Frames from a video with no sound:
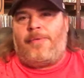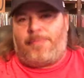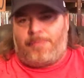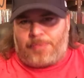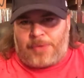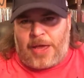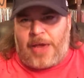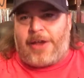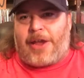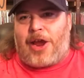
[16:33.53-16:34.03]

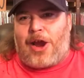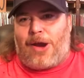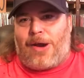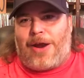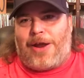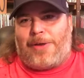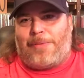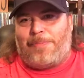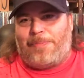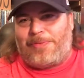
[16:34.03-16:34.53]
Hey
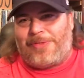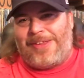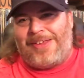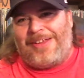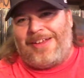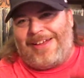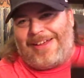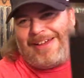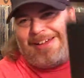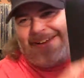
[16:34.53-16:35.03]
Gary,
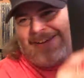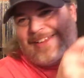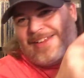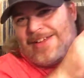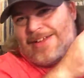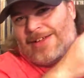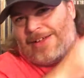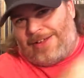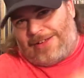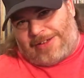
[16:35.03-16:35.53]

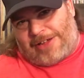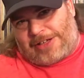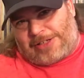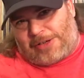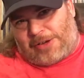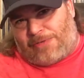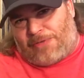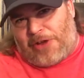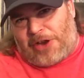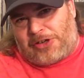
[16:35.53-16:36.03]
there's the
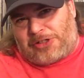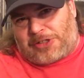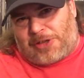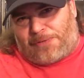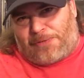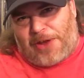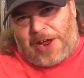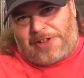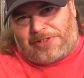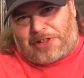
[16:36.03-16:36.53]
Defenders of
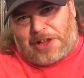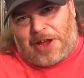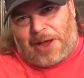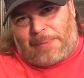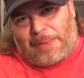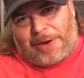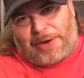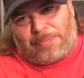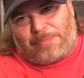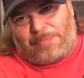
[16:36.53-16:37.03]
Faith coming.